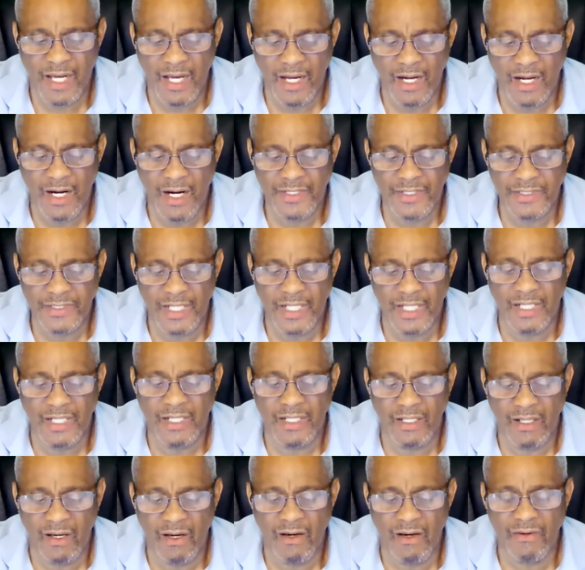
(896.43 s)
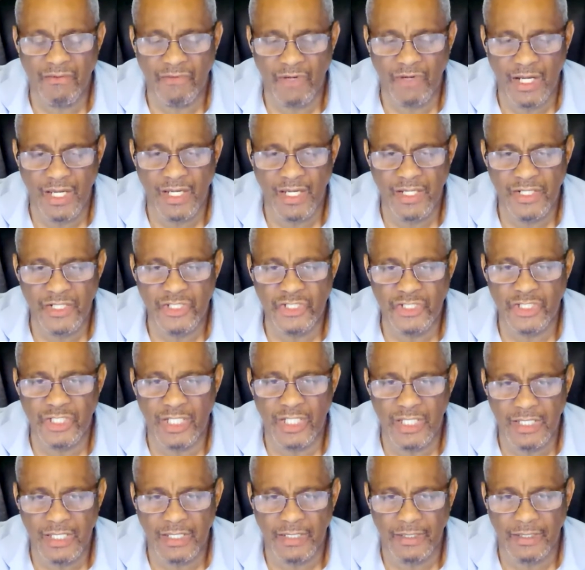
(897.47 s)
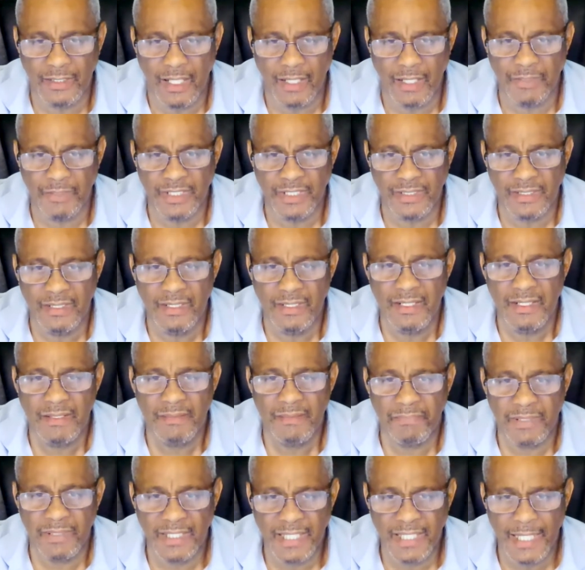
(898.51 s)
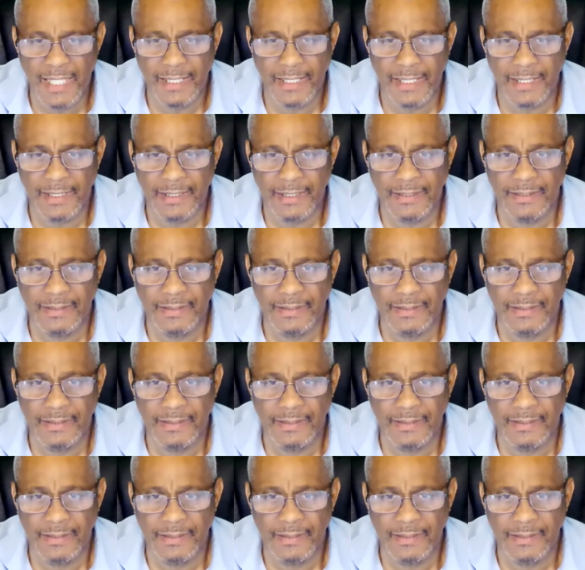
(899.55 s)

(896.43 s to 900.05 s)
art in long-range economic planning.